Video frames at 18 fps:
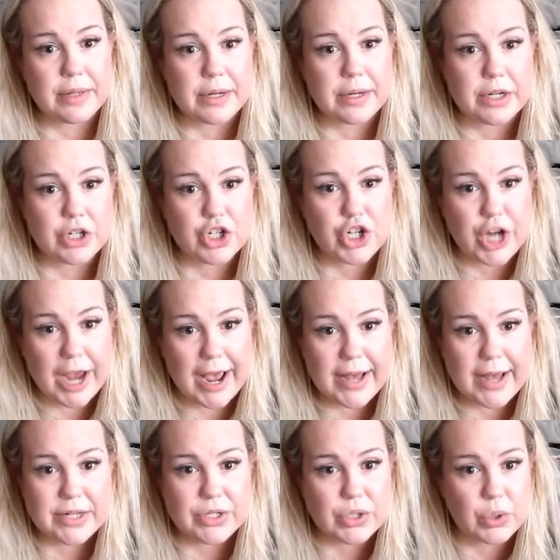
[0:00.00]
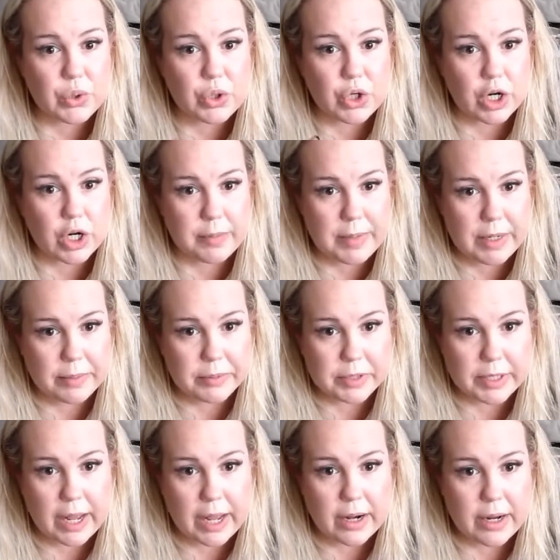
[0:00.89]
the chat, so you're going to be able
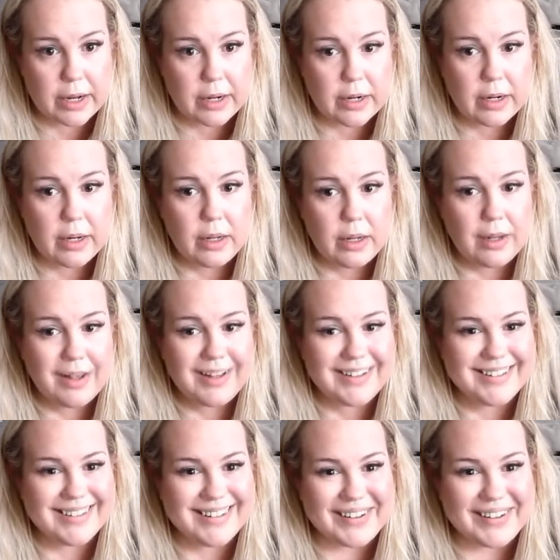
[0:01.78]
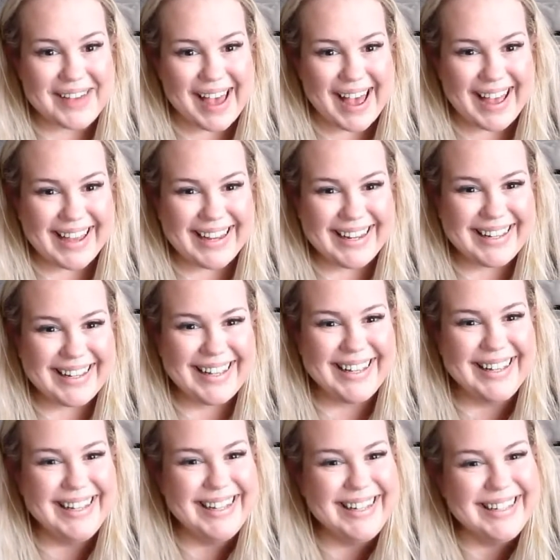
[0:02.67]
to get it. Okay?
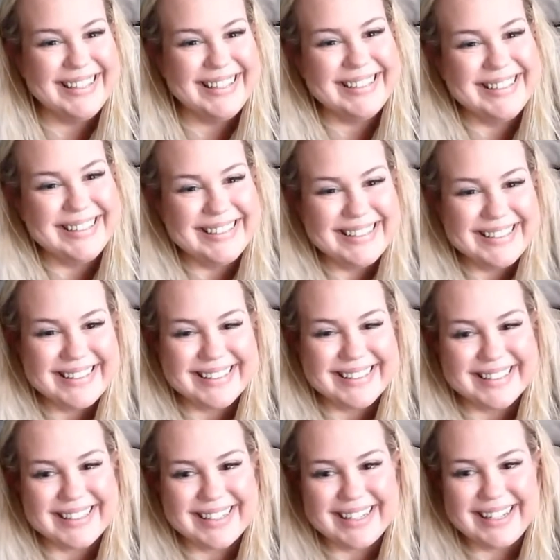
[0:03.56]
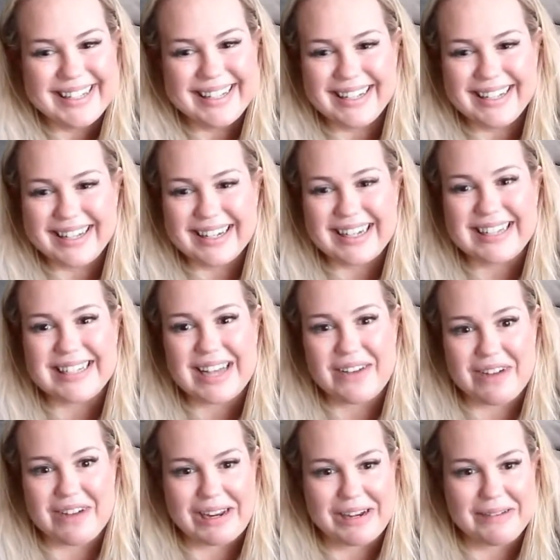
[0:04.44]
Because
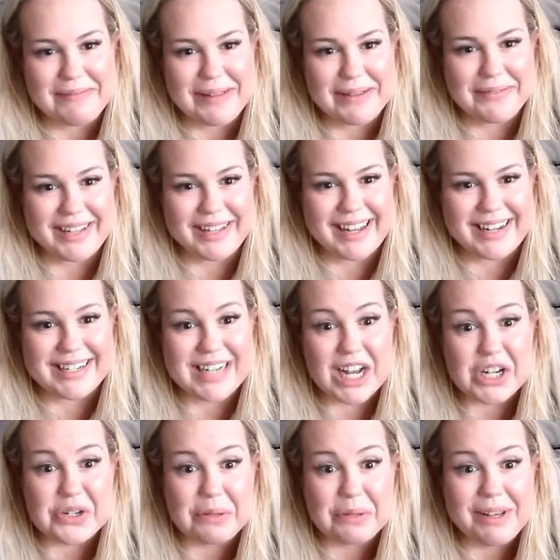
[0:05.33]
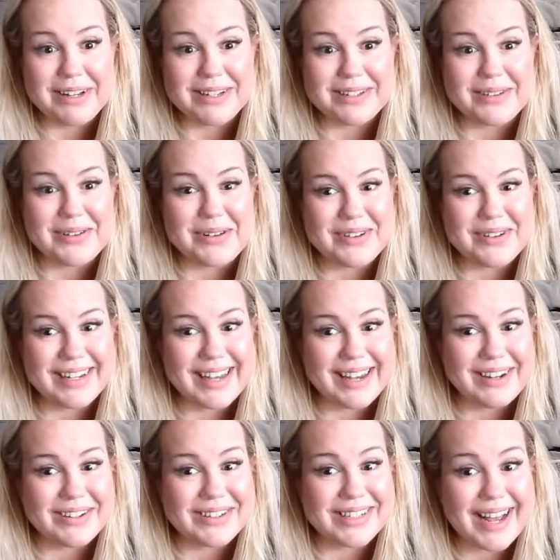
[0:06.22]
I want you to be able to get in touch with me so you can
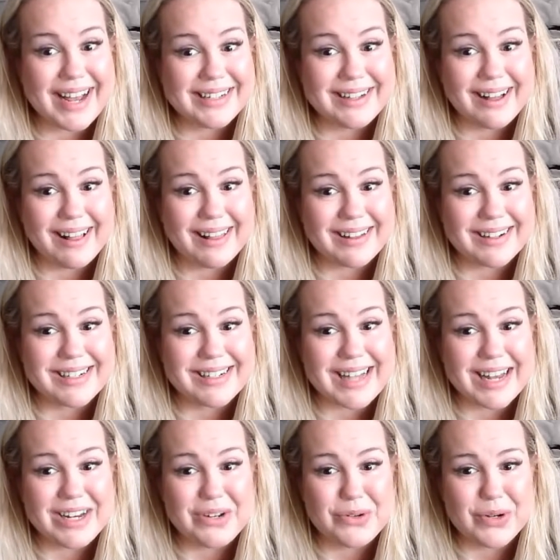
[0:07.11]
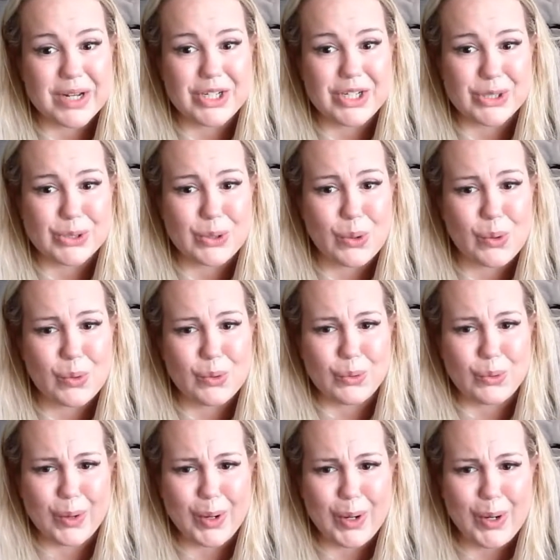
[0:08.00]
get your $10 and you can just
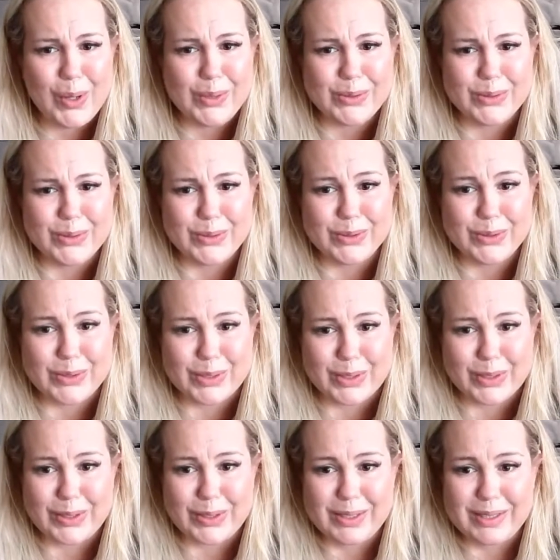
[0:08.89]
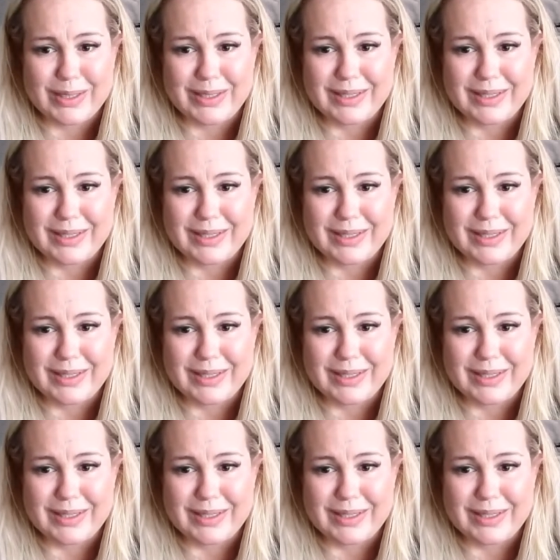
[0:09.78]
go crrr. Sure.